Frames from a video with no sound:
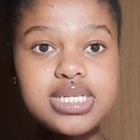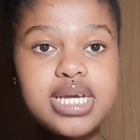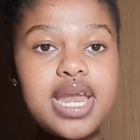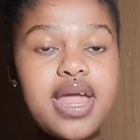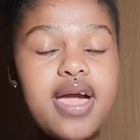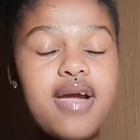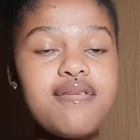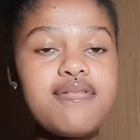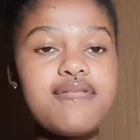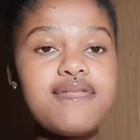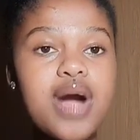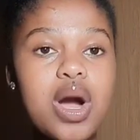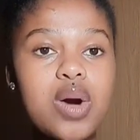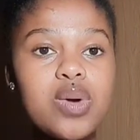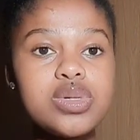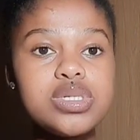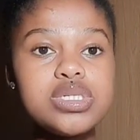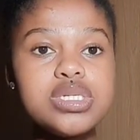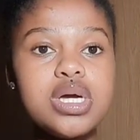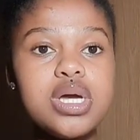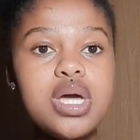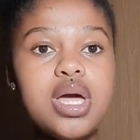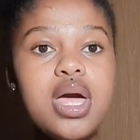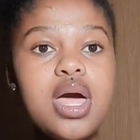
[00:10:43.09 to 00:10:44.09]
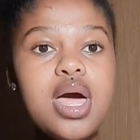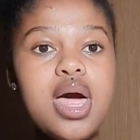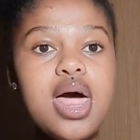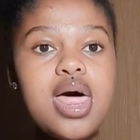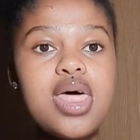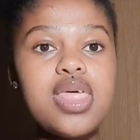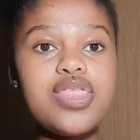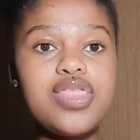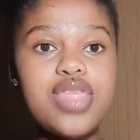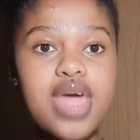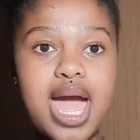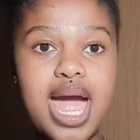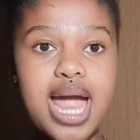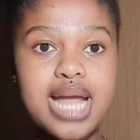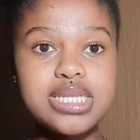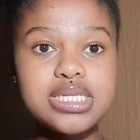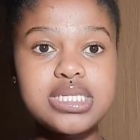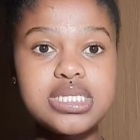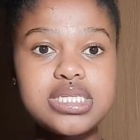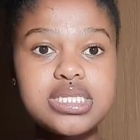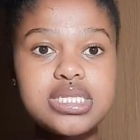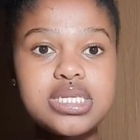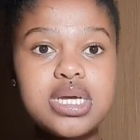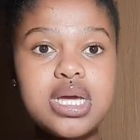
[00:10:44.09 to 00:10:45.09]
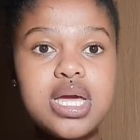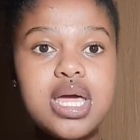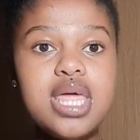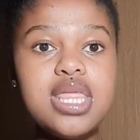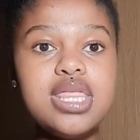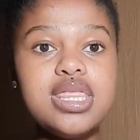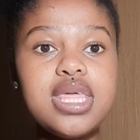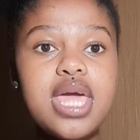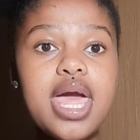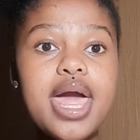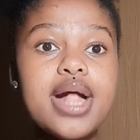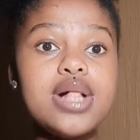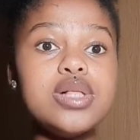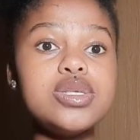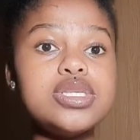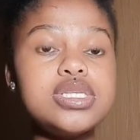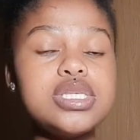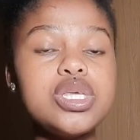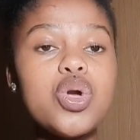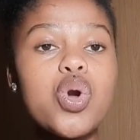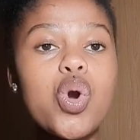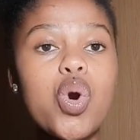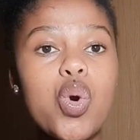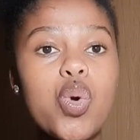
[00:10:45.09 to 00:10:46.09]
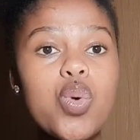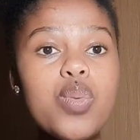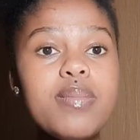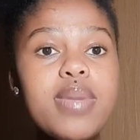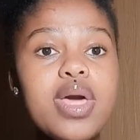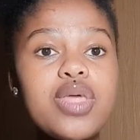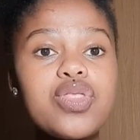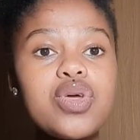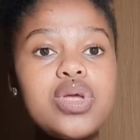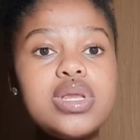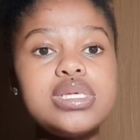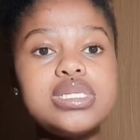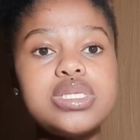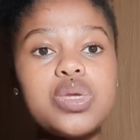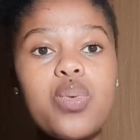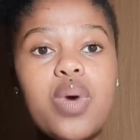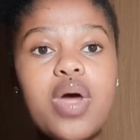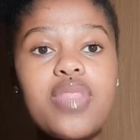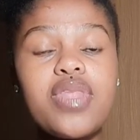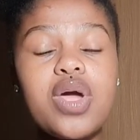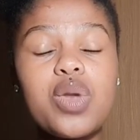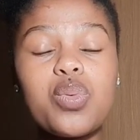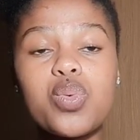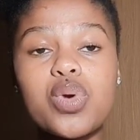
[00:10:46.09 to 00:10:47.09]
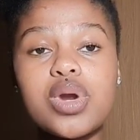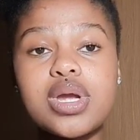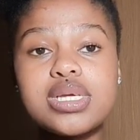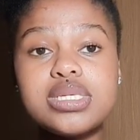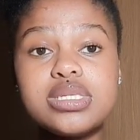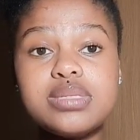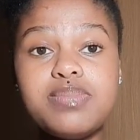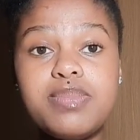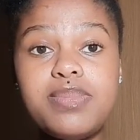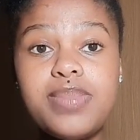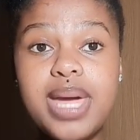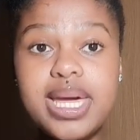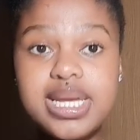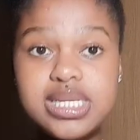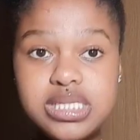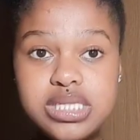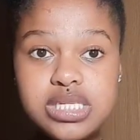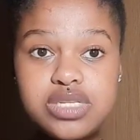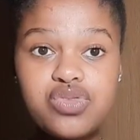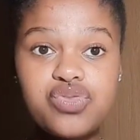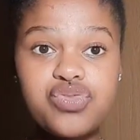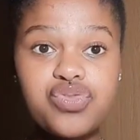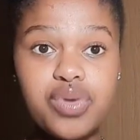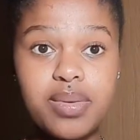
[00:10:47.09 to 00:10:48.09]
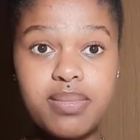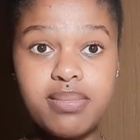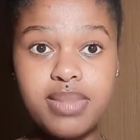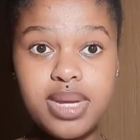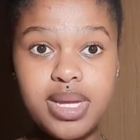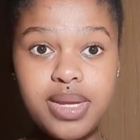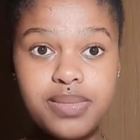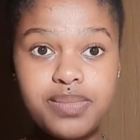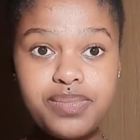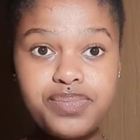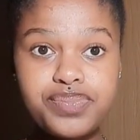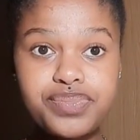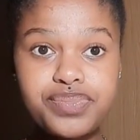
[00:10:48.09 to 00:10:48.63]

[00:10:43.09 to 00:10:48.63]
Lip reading: And I found that the LCO method is the one that works best for me,